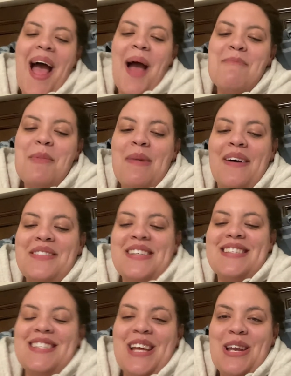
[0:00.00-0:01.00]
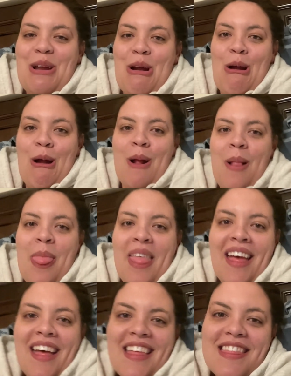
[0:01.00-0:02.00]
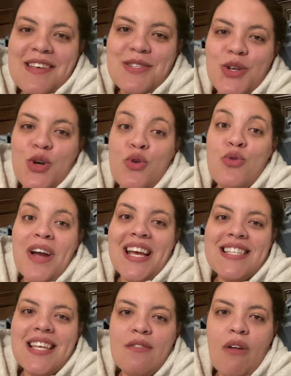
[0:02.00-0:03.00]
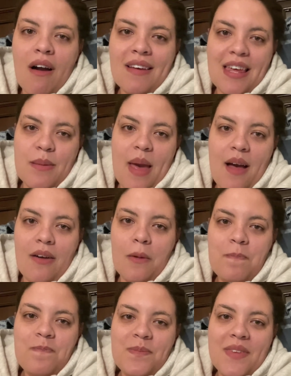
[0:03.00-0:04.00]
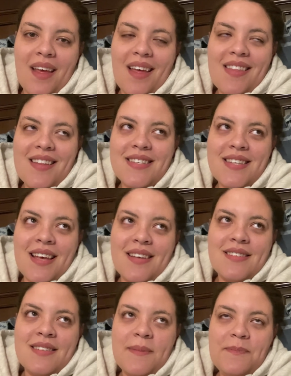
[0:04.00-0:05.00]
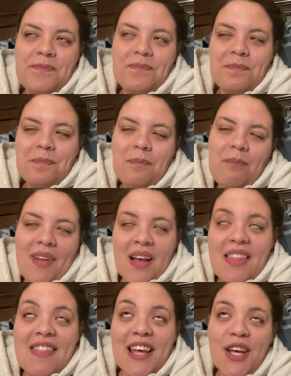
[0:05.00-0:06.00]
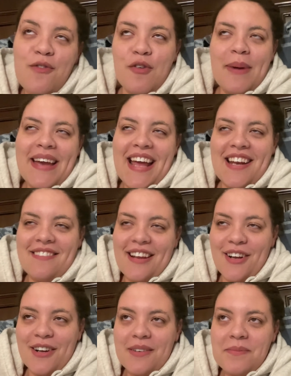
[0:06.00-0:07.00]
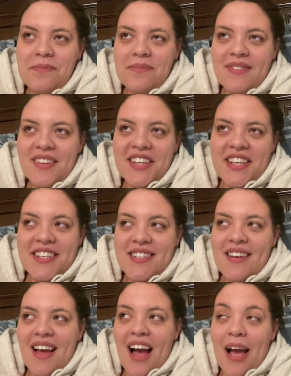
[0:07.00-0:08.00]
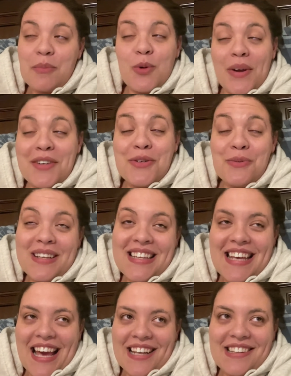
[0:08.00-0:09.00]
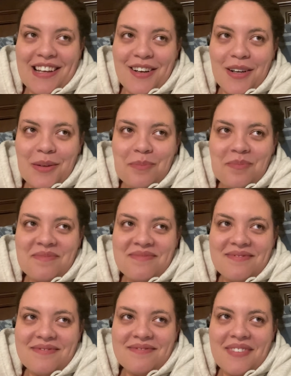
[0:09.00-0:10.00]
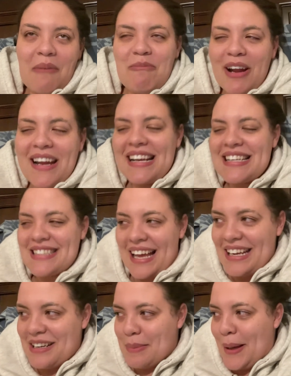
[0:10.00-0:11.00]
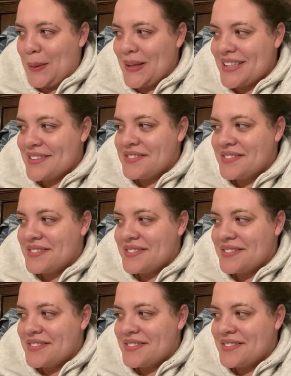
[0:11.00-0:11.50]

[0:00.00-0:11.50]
I'm about to send her this crazy long email that says, "Thank you for my edit letter. I'm going to read the edit letter. I'm very excited about it.